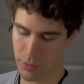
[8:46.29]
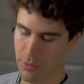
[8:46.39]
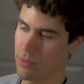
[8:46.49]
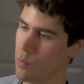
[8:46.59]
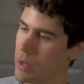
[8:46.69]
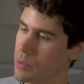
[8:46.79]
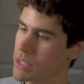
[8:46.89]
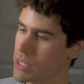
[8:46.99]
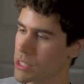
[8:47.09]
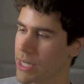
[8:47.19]
why don't we
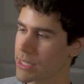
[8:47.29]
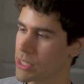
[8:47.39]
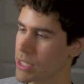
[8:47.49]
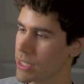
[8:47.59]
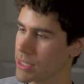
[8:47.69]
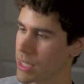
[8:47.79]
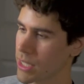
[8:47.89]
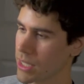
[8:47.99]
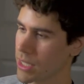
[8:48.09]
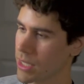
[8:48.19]
just transition into
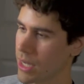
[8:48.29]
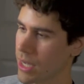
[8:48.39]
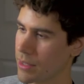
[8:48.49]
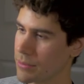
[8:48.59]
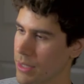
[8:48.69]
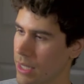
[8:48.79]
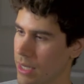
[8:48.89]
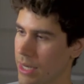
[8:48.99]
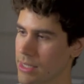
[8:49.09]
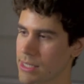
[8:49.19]
the um,
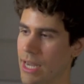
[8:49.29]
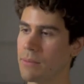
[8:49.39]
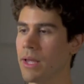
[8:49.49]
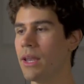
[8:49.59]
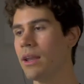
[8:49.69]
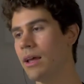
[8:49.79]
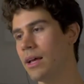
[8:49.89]
next segment? For